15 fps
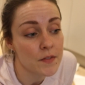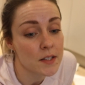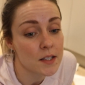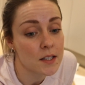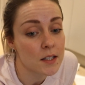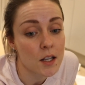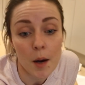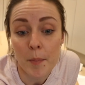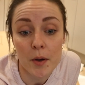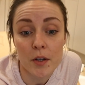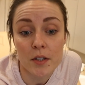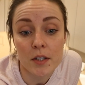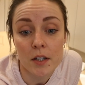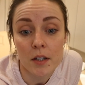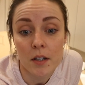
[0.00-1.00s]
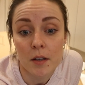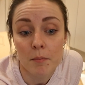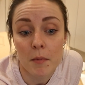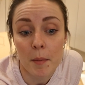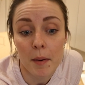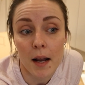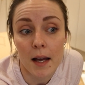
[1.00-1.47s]
of scuppered
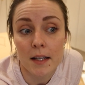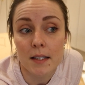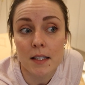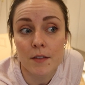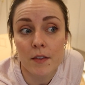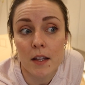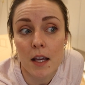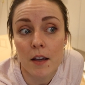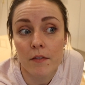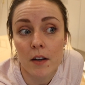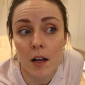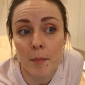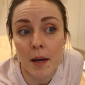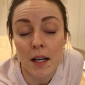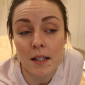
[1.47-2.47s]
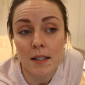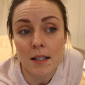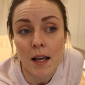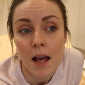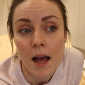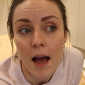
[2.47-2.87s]
my plans for the evening a bit,